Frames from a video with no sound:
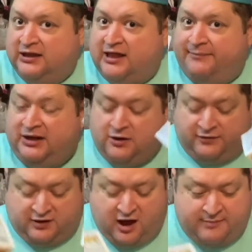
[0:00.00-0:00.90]
Let me know
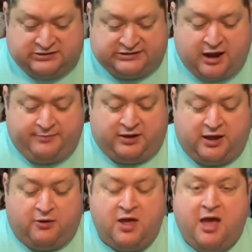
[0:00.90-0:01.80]
in the comments down
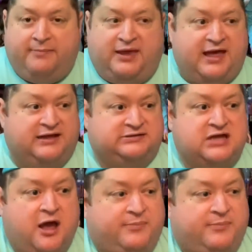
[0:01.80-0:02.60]
below because